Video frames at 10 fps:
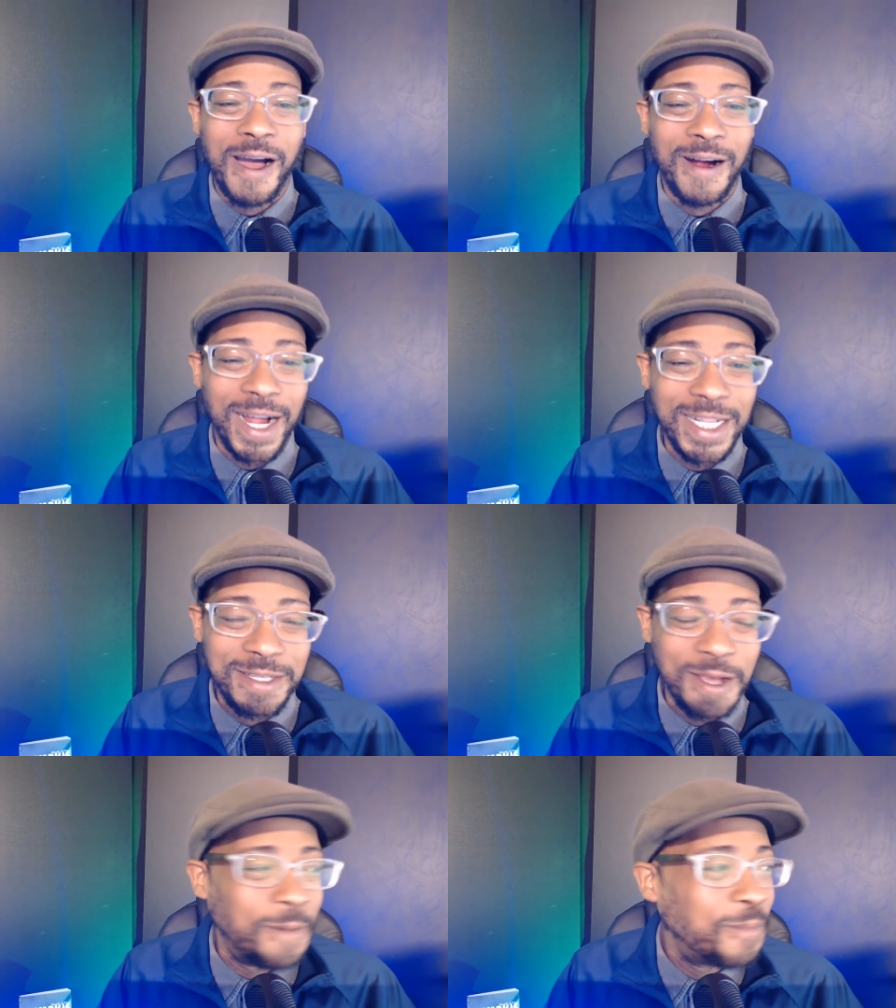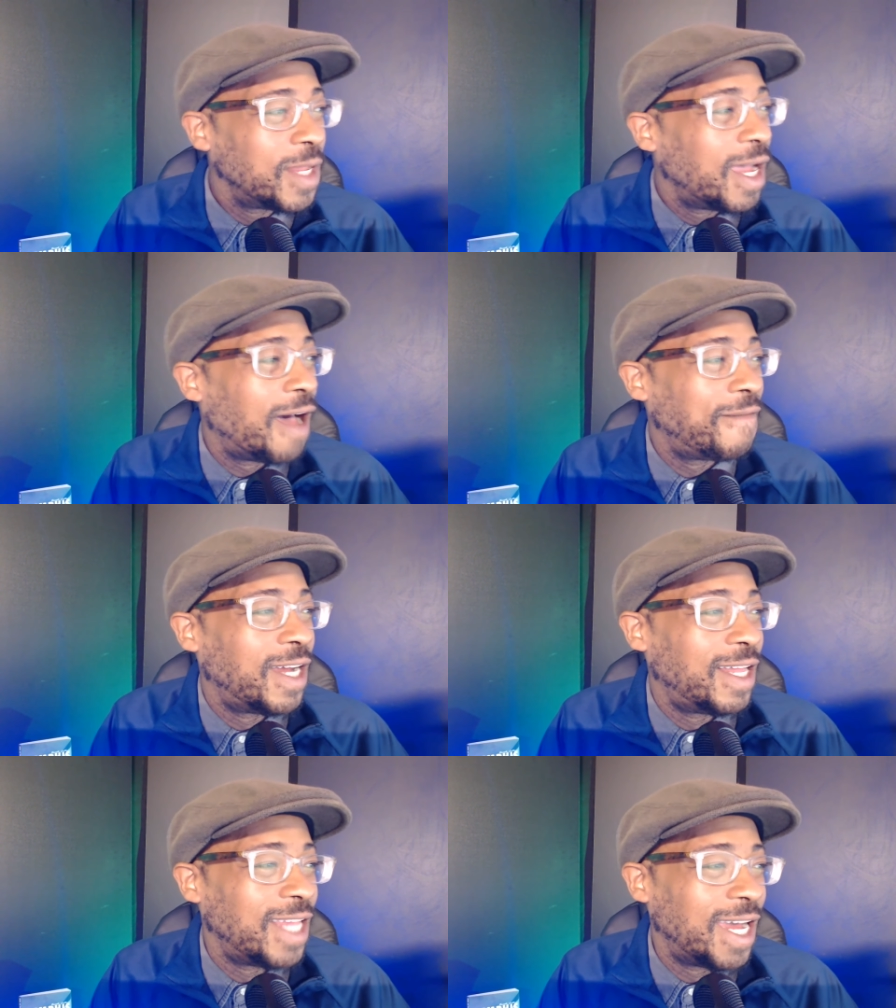All right, so
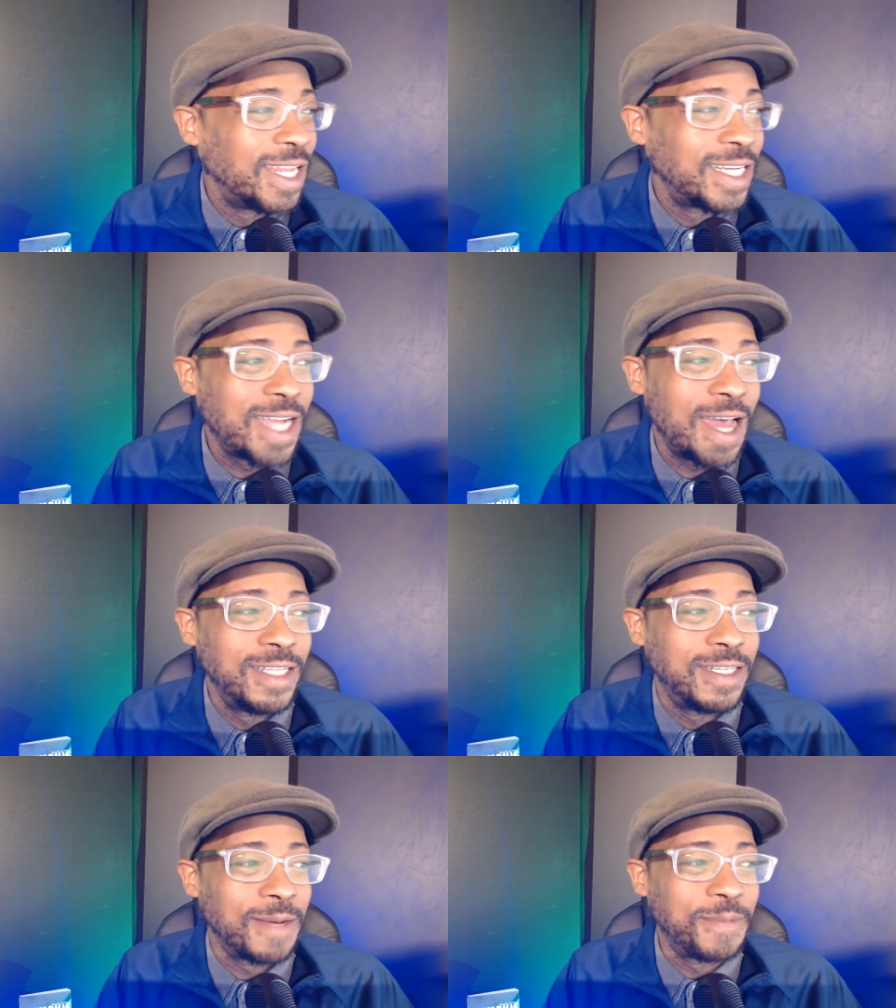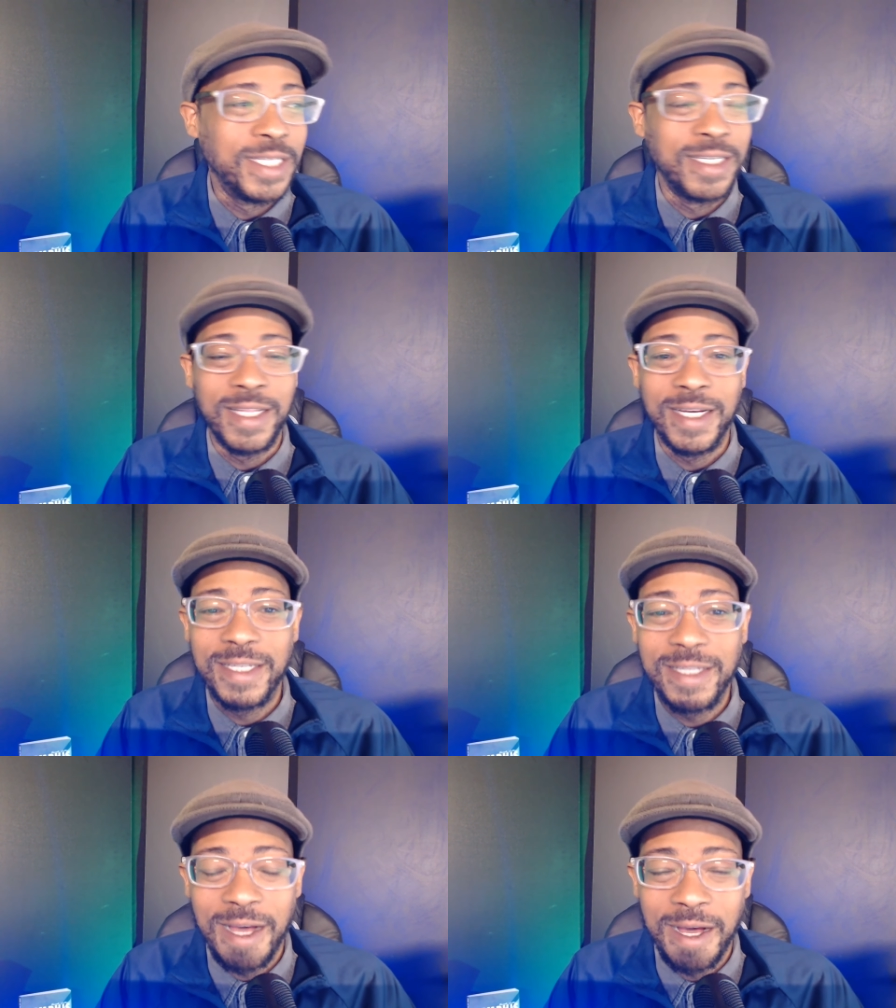I've done that. Let's kind of jump into
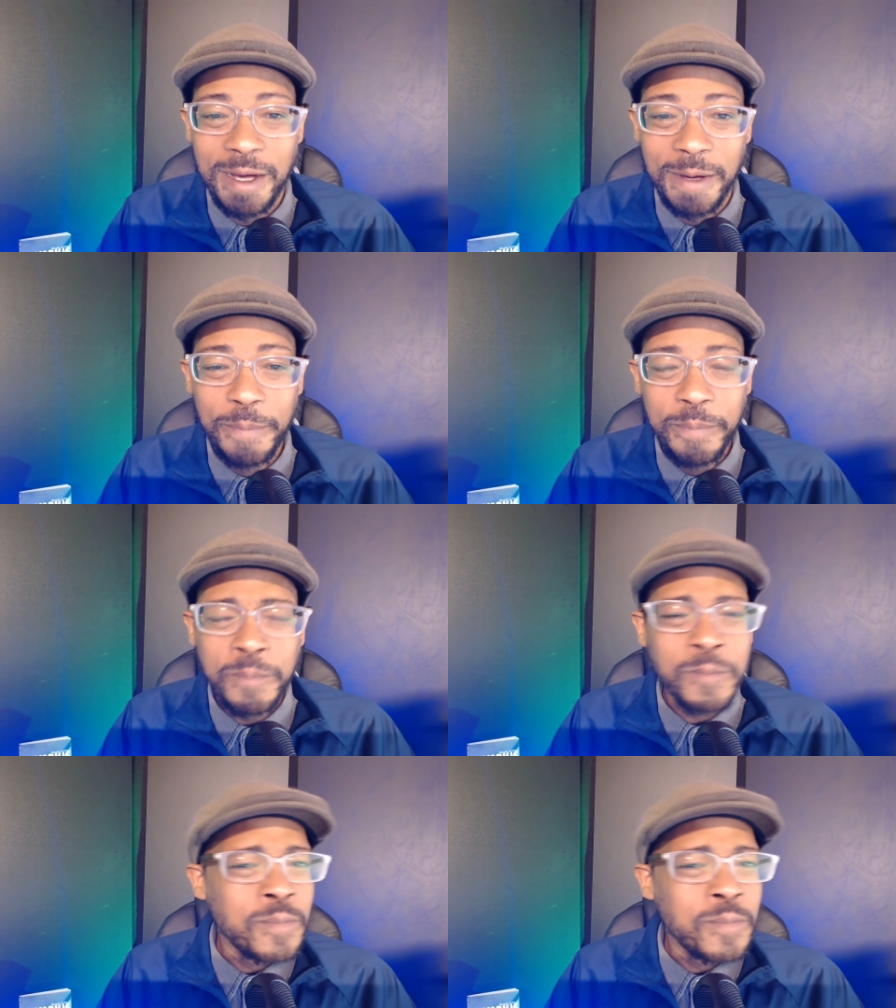this. Um,